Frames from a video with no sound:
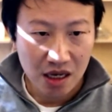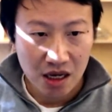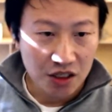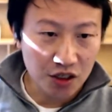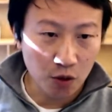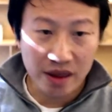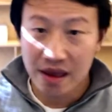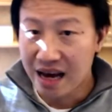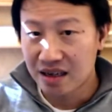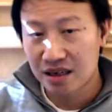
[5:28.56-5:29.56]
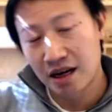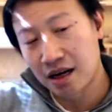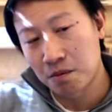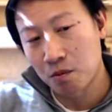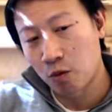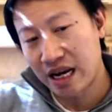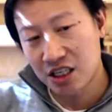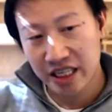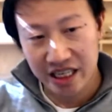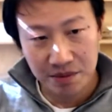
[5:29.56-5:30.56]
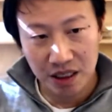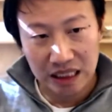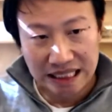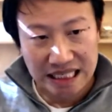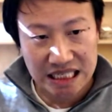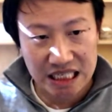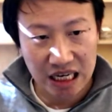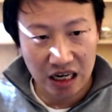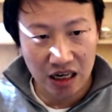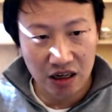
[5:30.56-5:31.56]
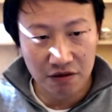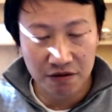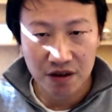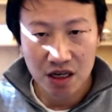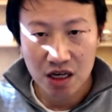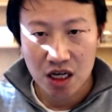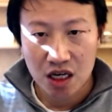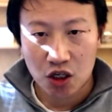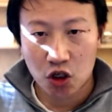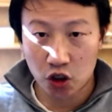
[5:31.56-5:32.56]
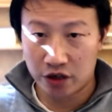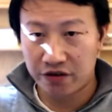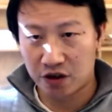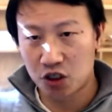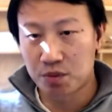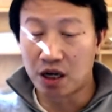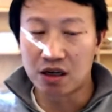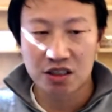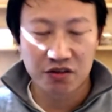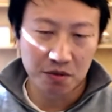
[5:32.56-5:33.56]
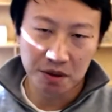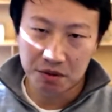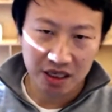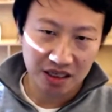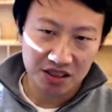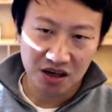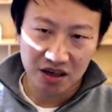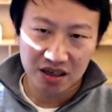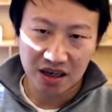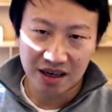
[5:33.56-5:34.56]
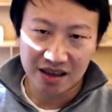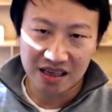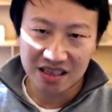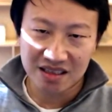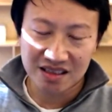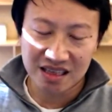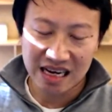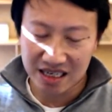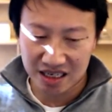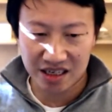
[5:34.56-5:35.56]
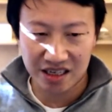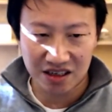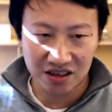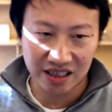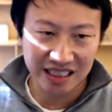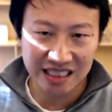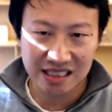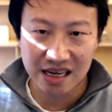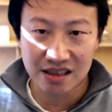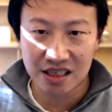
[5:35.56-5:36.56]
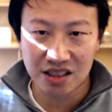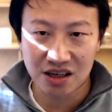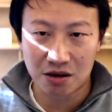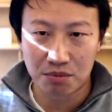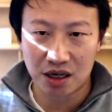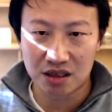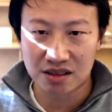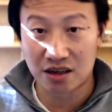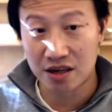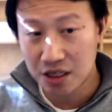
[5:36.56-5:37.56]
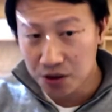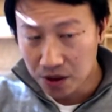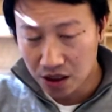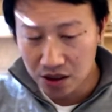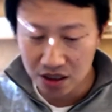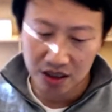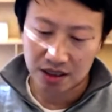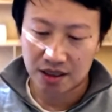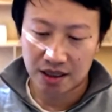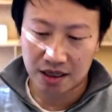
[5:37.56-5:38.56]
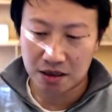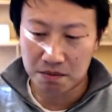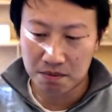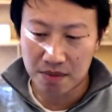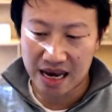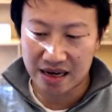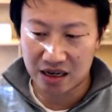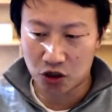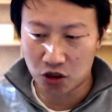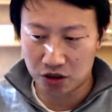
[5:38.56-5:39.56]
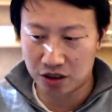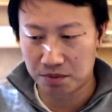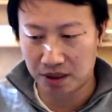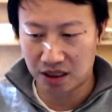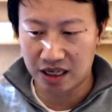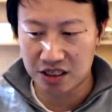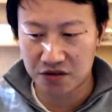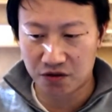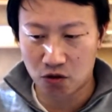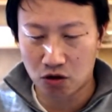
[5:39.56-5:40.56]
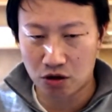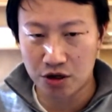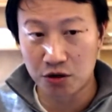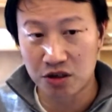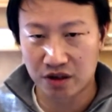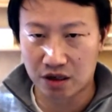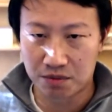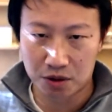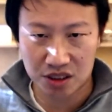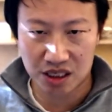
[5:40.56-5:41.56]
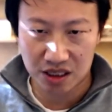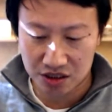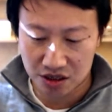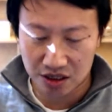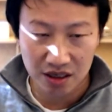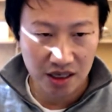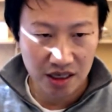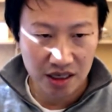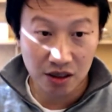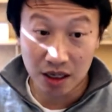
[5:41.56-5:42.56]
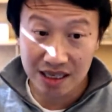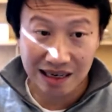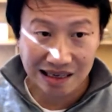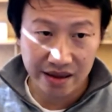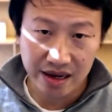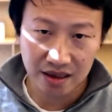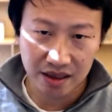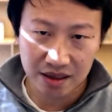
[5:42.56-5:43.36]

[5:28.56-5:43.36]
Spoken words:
So with that, we actually keep a list of good first bugs for people to get started. The idea here is that these are bugs that are not too hard, and a good place for new developers to get started. So let's click on that link.